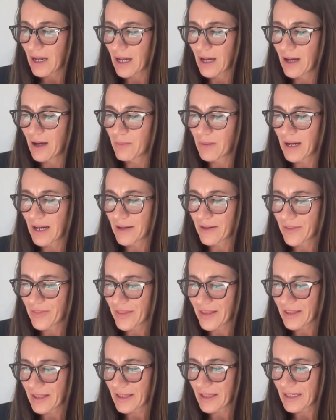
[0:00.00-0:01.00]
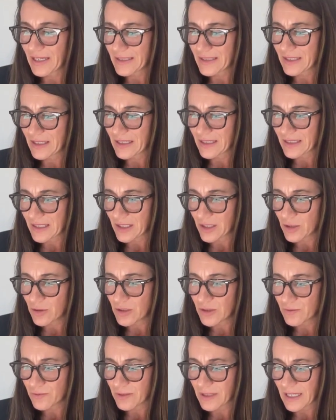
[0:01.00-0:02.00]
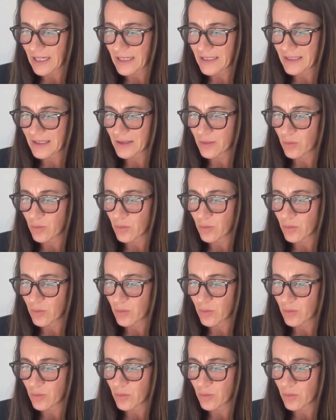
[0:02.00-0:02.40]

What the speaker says: I think it's a useful case